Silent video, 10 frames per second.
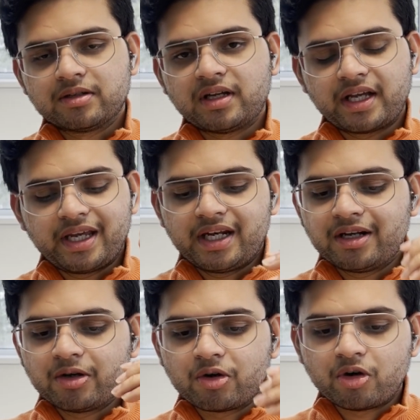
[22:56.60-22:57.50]
Again,
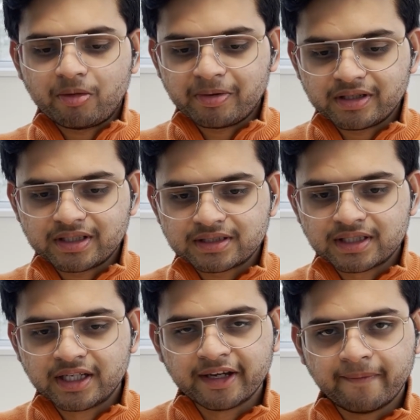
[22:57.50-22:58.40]
copy this,
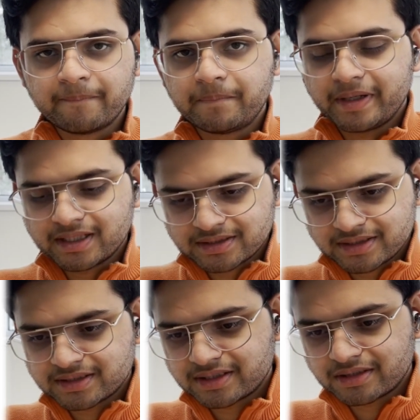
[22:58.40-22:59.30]
paste
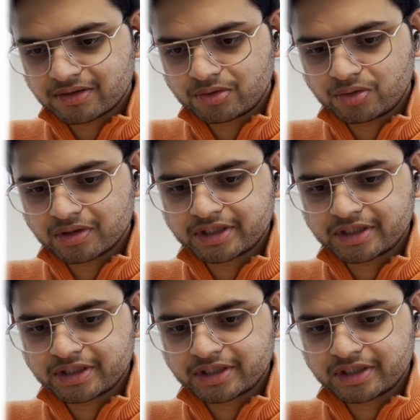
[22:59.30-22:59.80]
this into Google